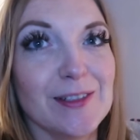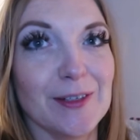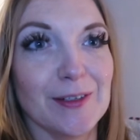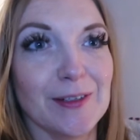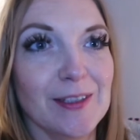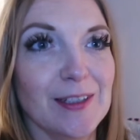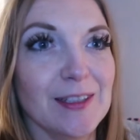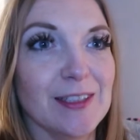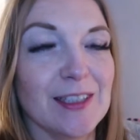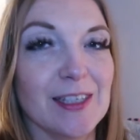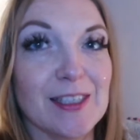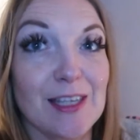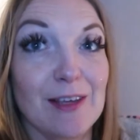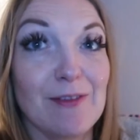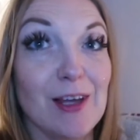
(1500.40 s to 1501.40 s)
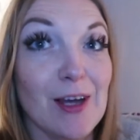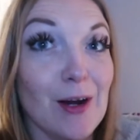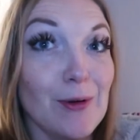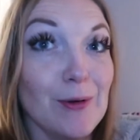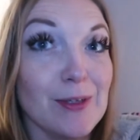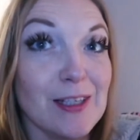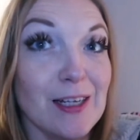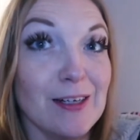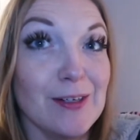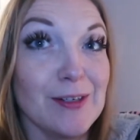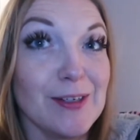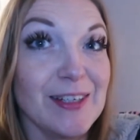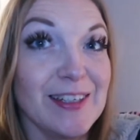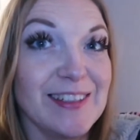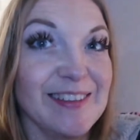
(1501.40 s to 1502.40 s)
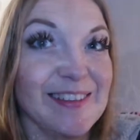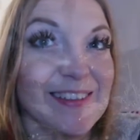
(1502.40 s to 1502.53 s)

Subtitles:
done. Let's give you a closer look.